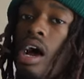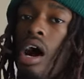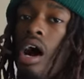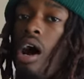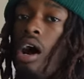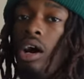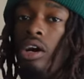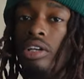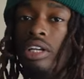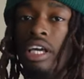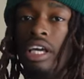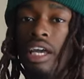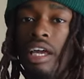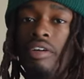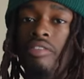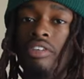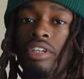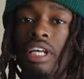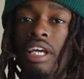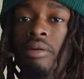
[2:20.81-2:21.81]
All day,
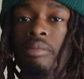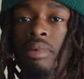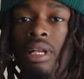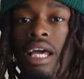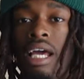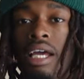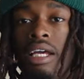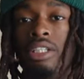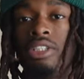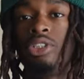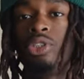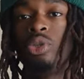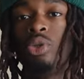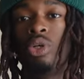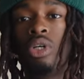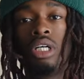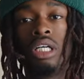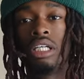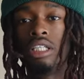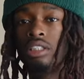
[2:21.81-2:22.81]
every day, black
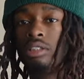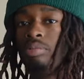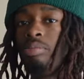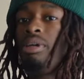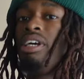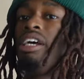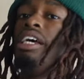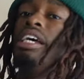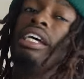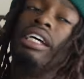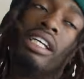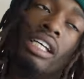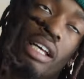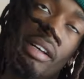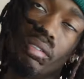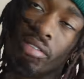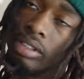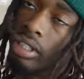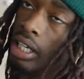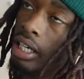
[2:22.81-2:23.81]
shorts, pants,
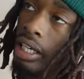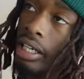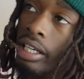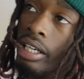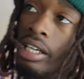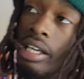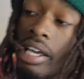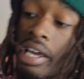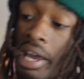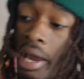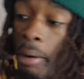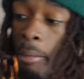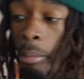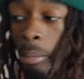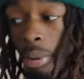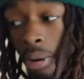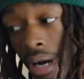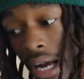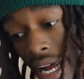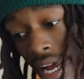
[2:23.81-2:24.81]
everything.
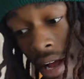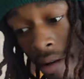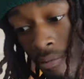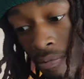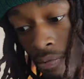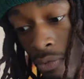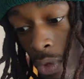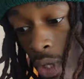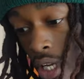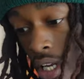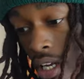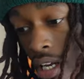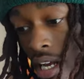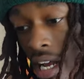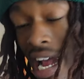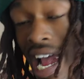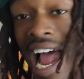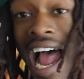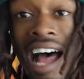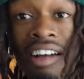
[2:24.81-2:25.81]
But
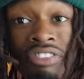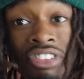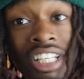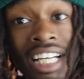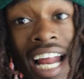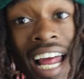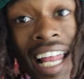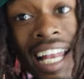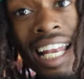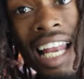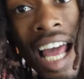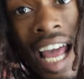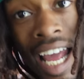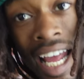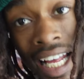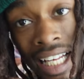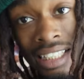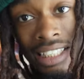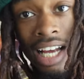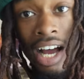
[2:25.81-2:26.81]
after that
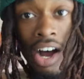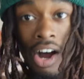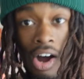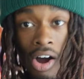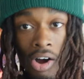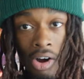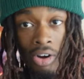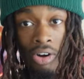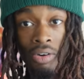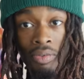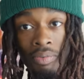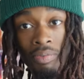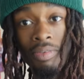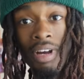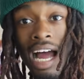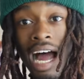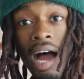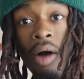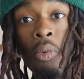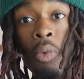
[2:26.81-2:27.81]
last haul,
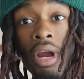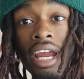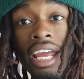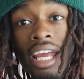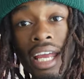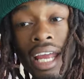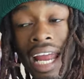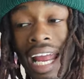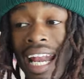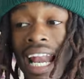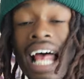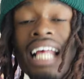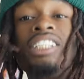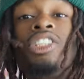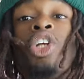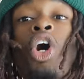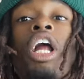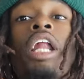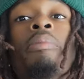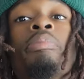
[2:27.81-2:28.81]
I went and I
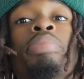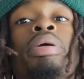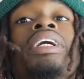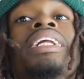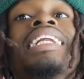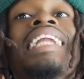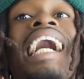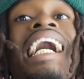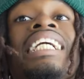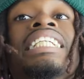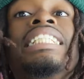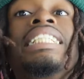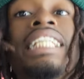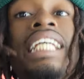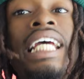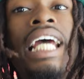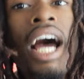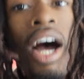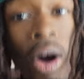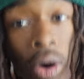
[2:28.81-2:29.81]
started putting that
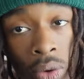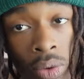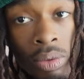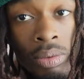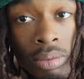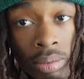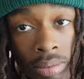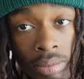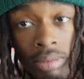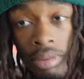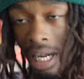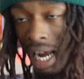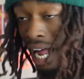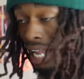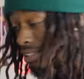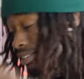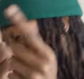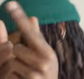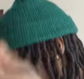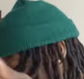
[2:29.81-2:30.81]
shit on.
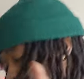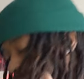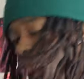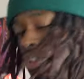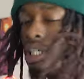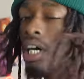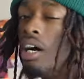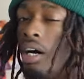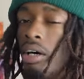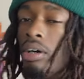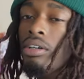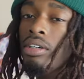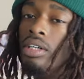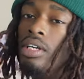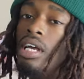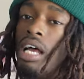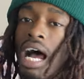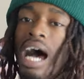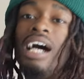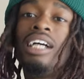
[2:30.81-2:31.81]
I told y'all,
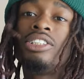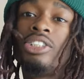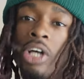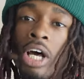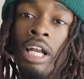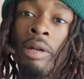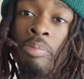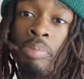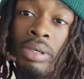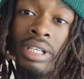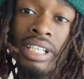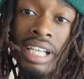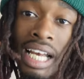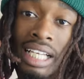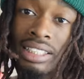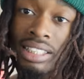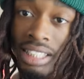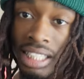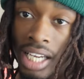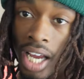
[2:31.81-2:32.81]
I started putting
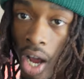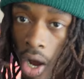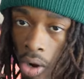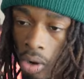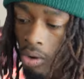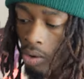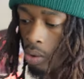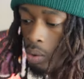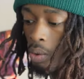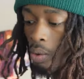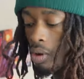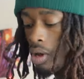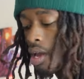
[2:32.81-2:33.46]
that shit on.